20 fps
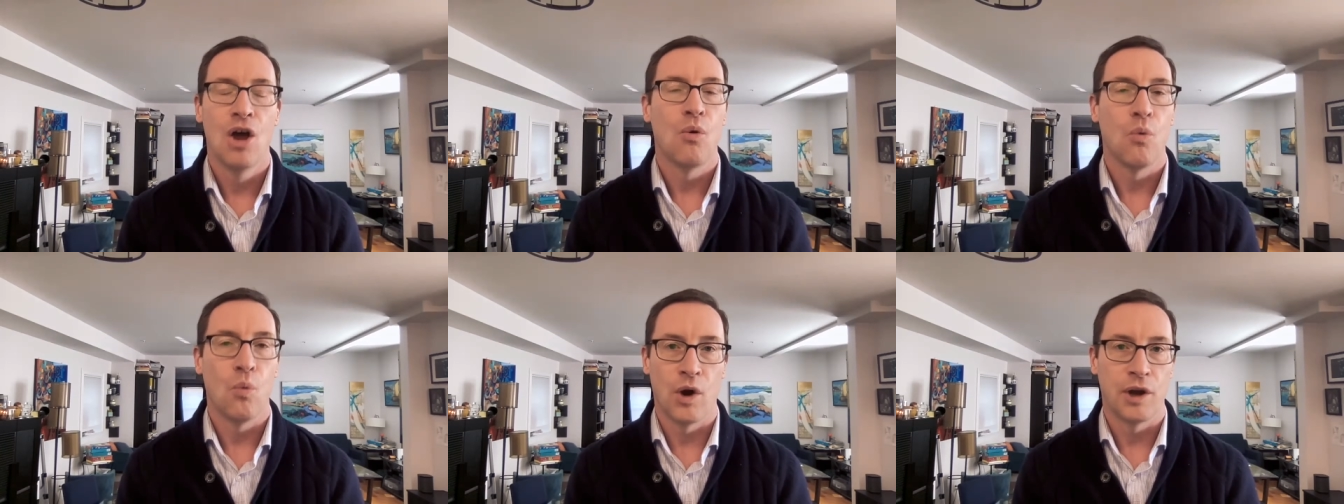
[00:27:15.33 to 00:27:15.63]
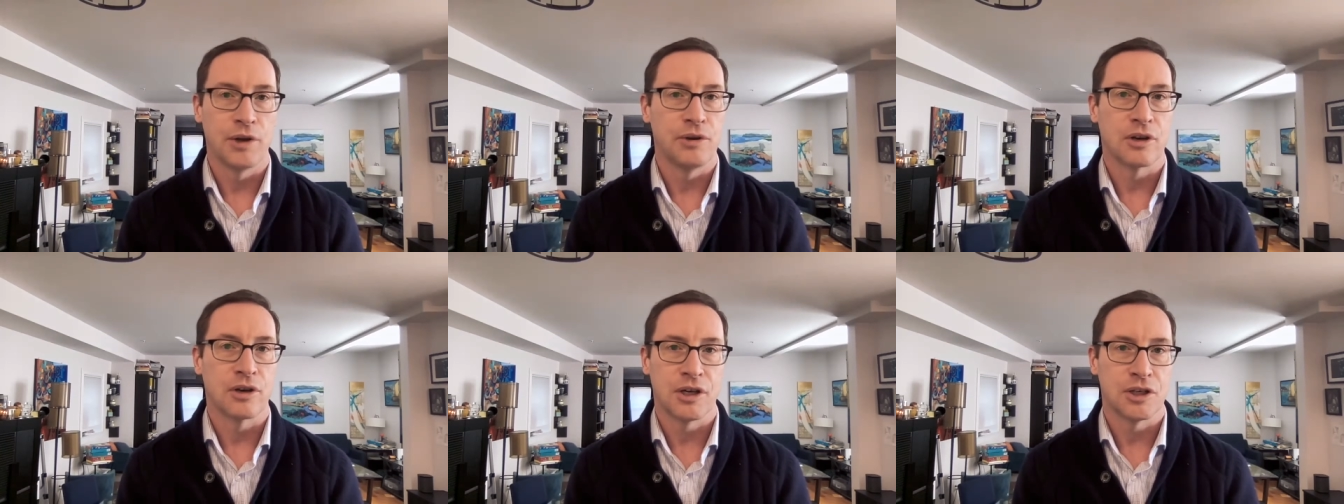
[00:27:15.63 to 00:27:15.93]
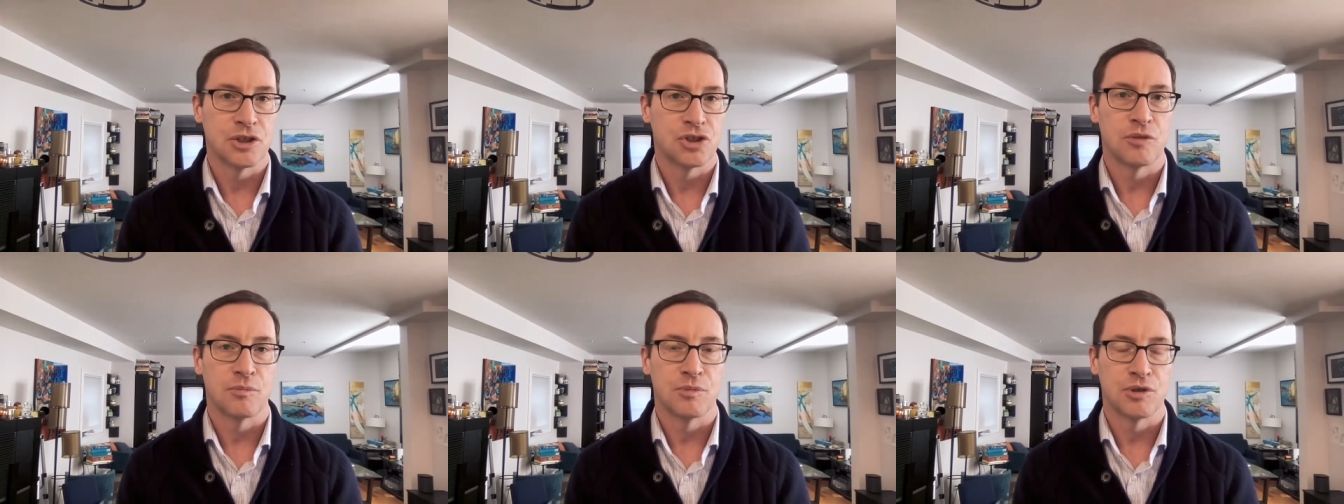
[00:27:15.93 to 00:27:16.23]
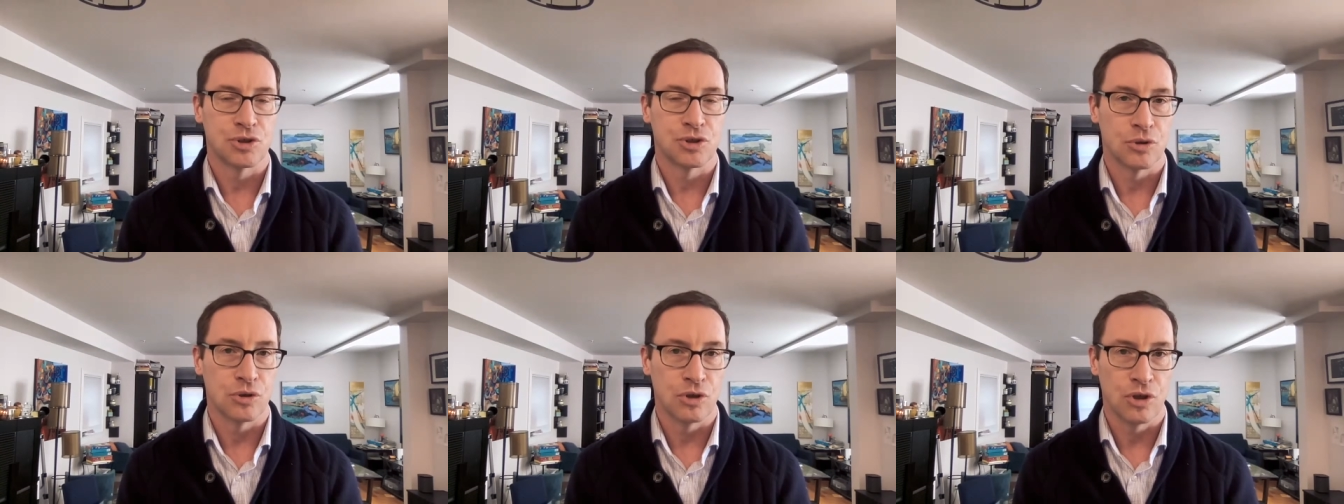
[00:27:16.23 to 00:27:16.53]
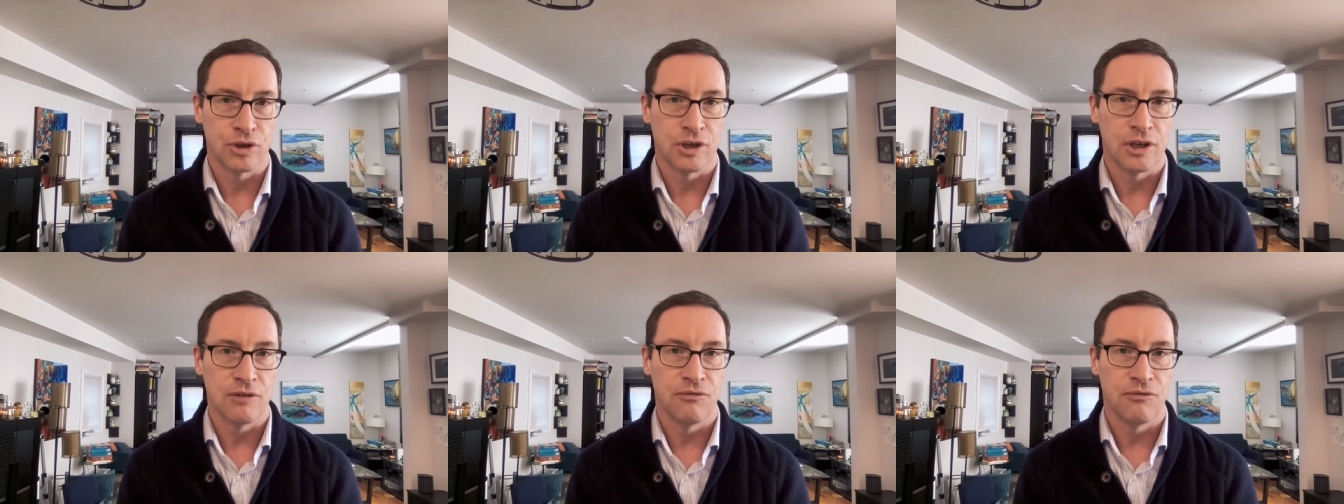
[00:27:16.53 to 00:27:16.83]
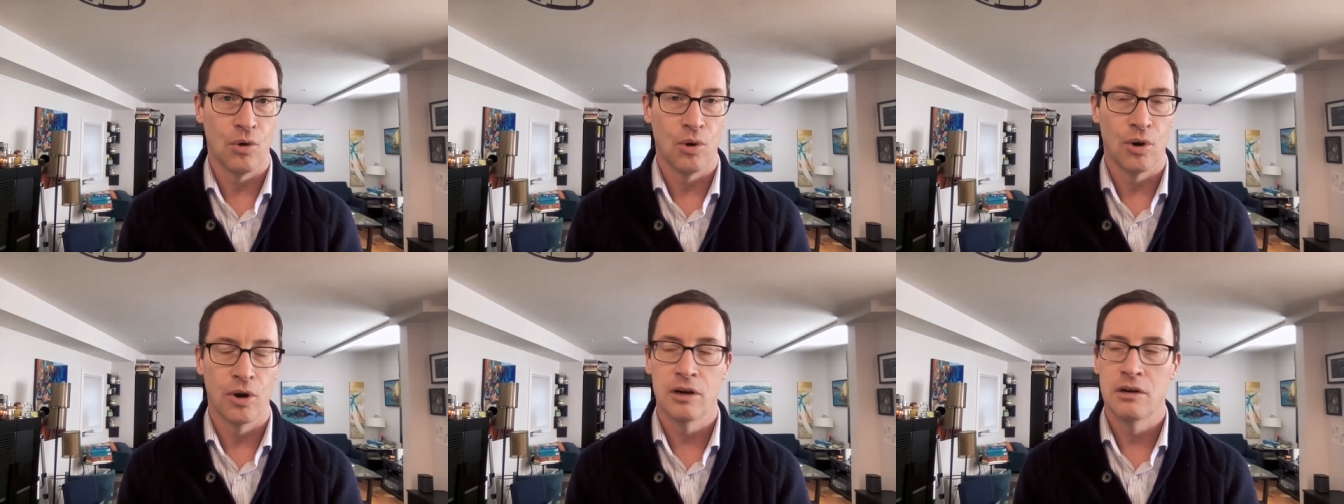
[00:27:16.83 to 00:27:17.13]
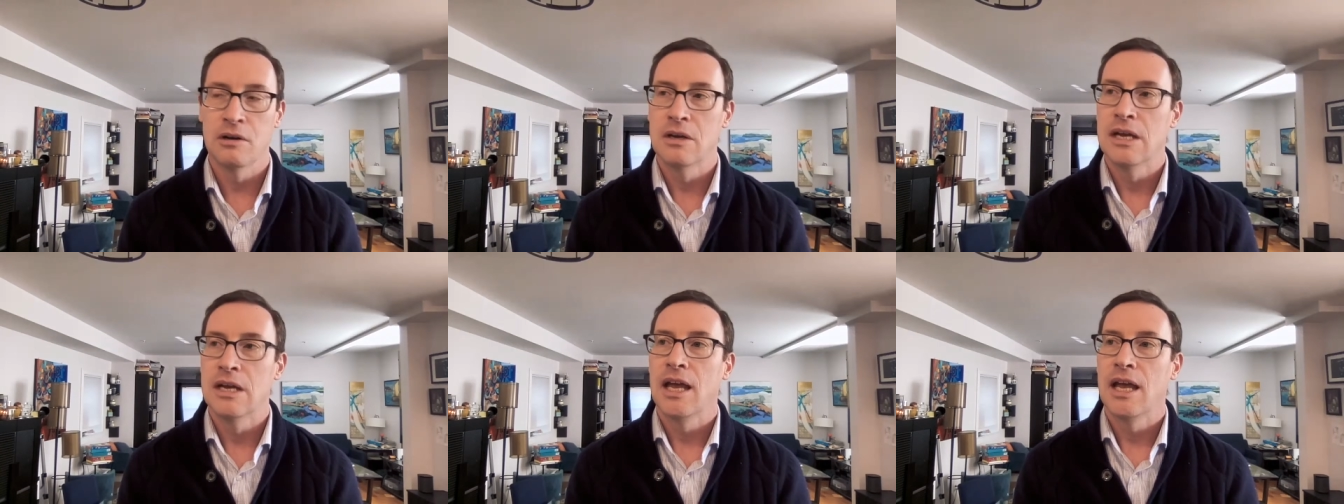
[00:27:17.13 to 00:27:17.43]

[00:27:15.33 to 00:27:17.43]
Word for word: what your customers are looking for